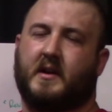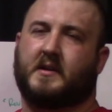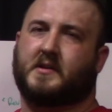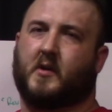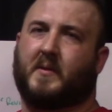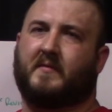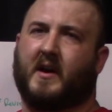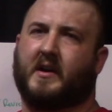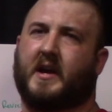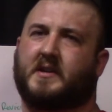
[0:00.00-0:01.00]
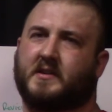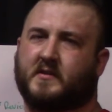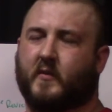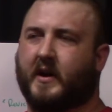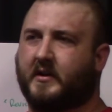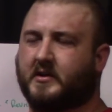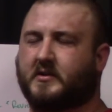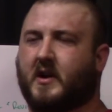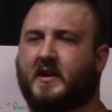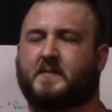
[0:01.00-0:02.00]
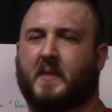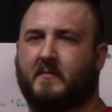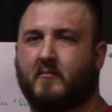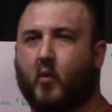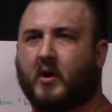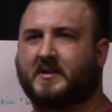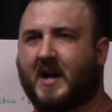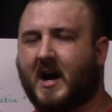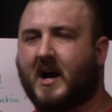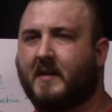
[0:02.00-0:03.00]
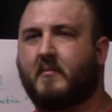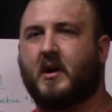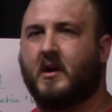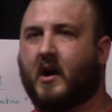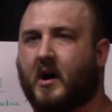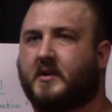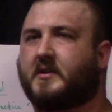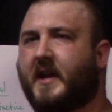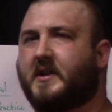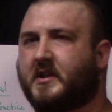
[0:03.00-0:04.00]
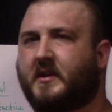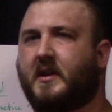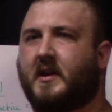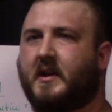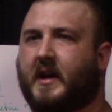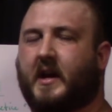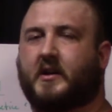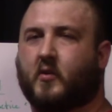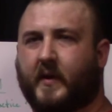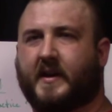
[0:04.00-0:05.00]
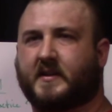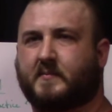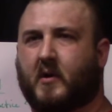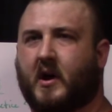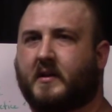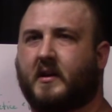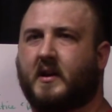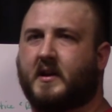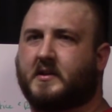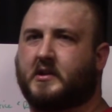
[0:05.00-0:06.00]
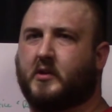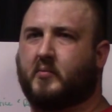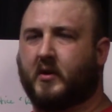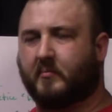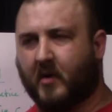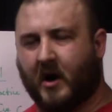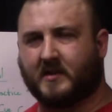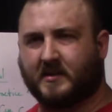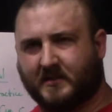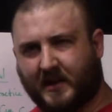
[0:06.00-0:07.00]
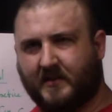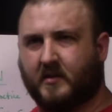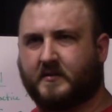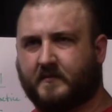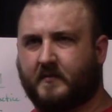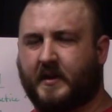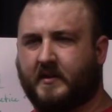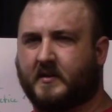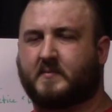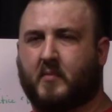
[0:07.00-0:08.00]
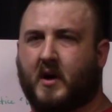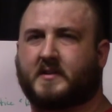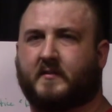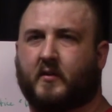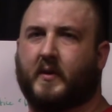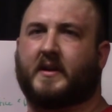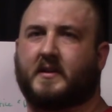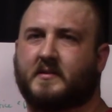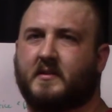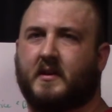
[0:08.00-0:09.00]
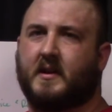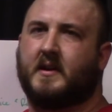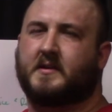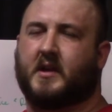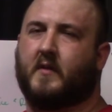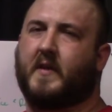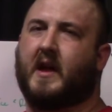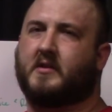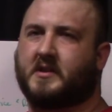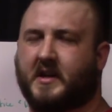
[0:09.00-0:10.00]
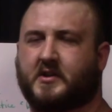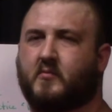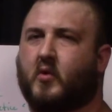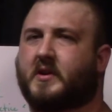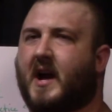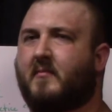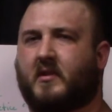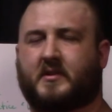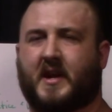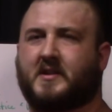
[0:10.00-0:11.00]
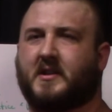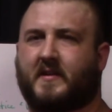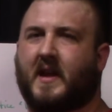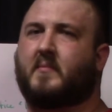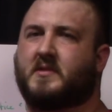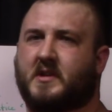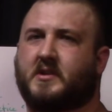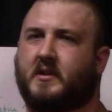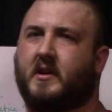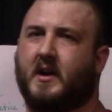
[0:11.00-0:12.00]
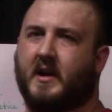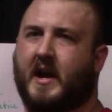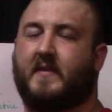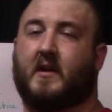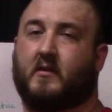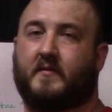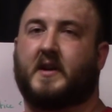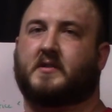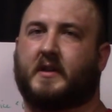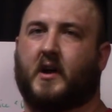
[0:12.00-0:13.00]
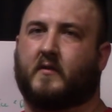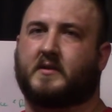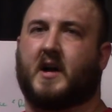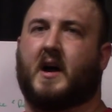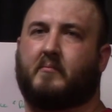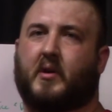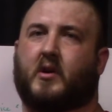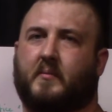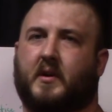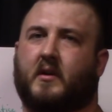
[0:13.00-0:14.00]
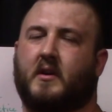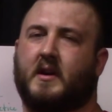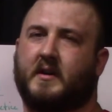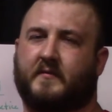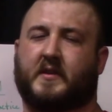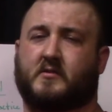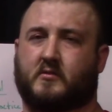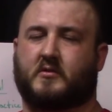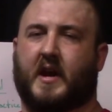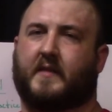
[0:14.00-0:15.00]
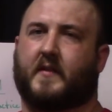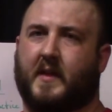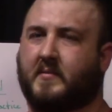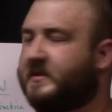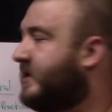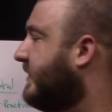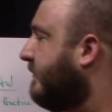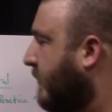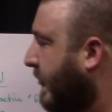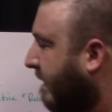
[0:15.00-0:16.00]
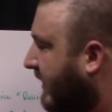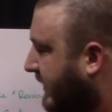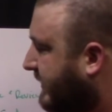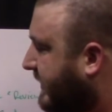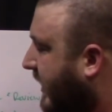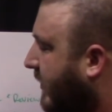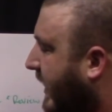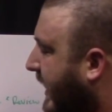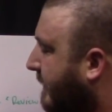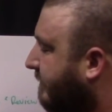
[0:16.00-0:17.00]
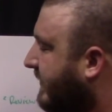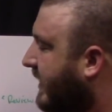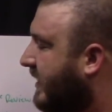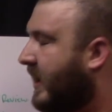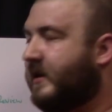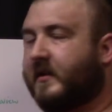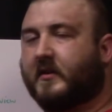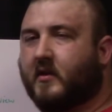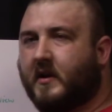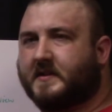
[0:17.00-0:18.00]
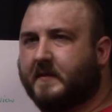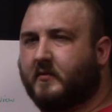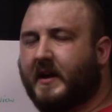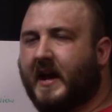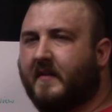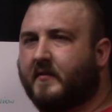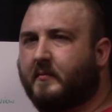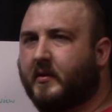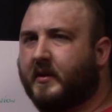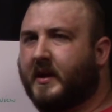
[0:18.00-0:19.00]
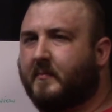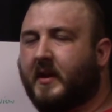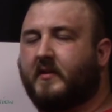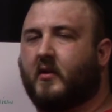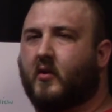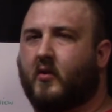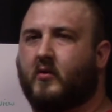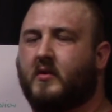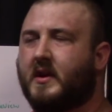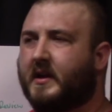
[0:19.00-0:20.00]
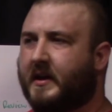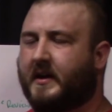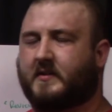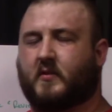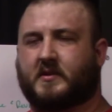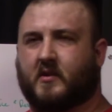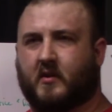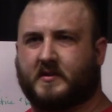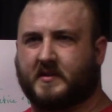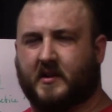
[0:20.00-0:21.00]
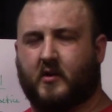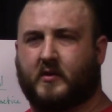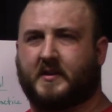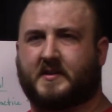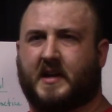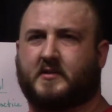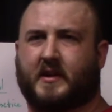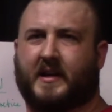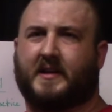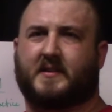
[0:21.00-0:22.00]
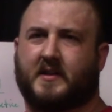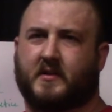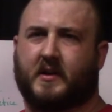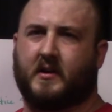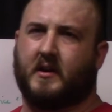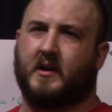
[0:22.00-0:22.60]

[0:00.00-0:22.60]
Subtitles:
So it'd be variations where you're just trying to spend more time under tension in your weakest spot. So you'll put pauses in the spots of your weakness. So that'll just get you more time under tension in that position, and that'll eventually over time build up your physical strength for that position. So another concept we have for building up in the hole is what's called slow concentric and eccentric.